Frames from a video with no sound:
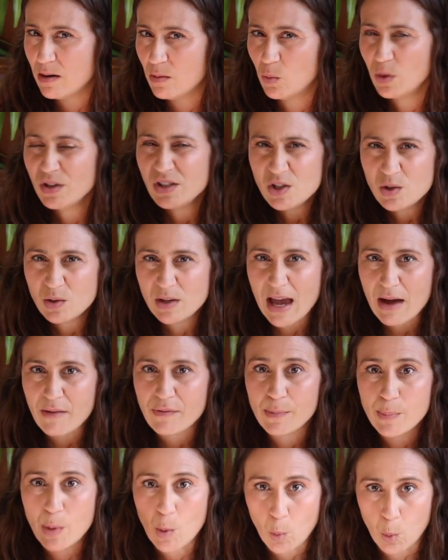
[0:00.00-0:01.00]
What do you get
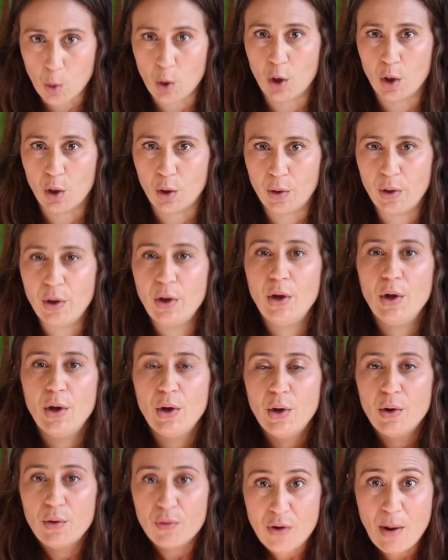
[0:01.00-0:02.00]
from the world
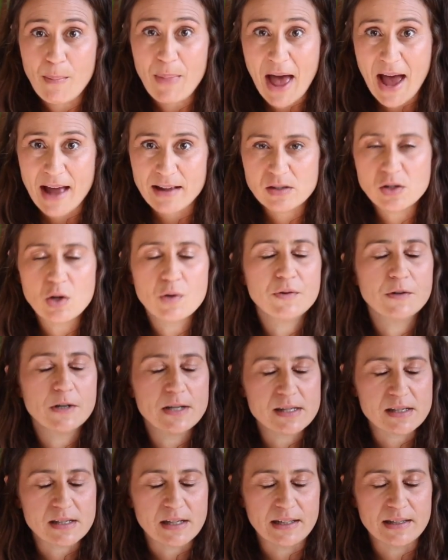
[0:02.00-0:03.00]
from that? So for
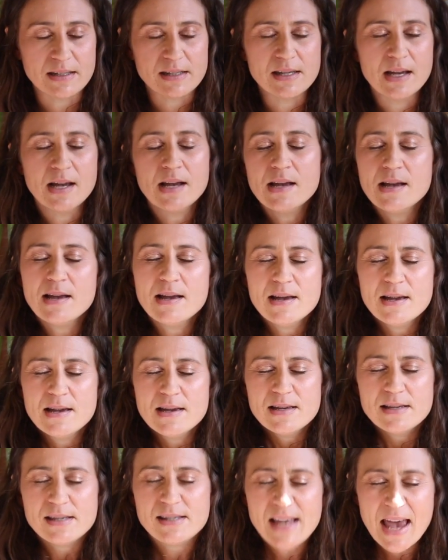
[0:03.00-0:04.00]
instance,
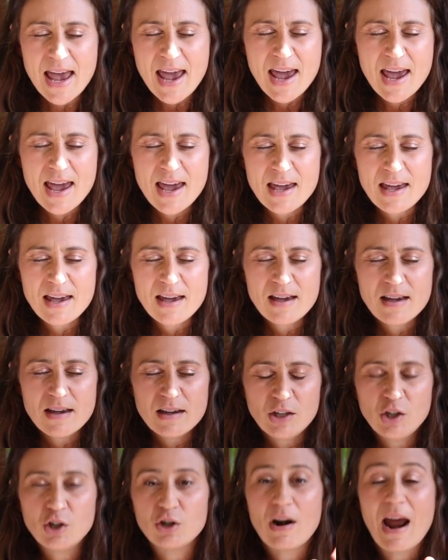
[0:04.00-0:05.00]
say
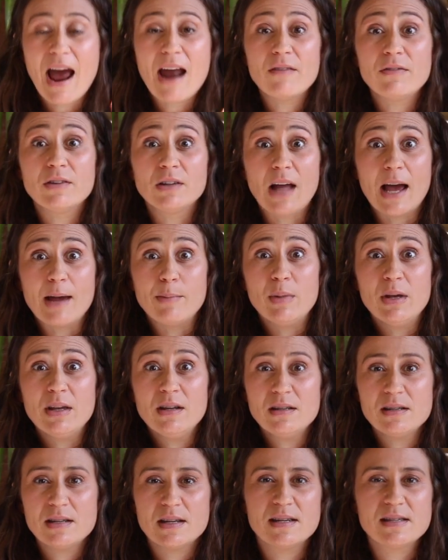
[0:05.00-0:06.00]
you're out of
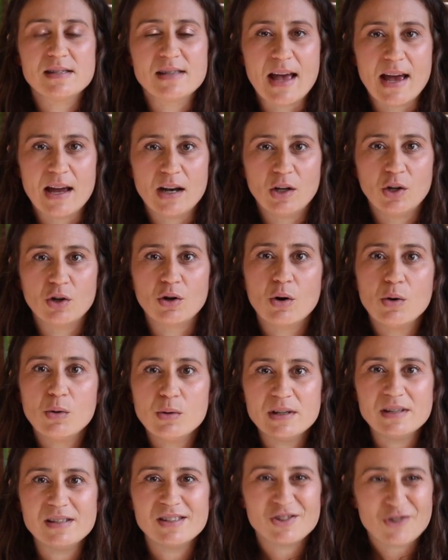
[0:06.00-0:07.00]
alignment is that you're
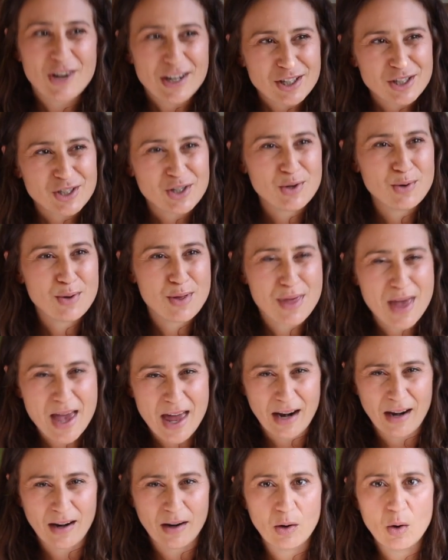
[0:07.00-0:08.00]
always stretched too
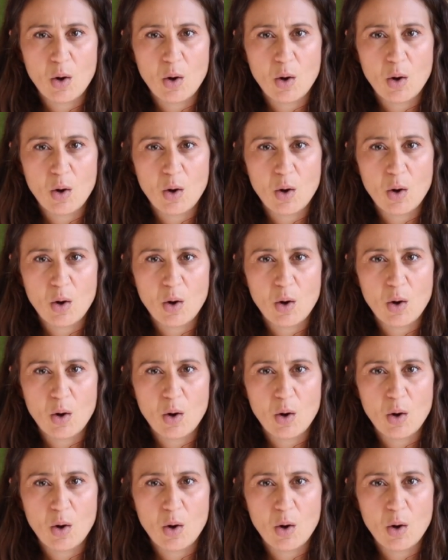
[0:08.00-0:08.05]
thin.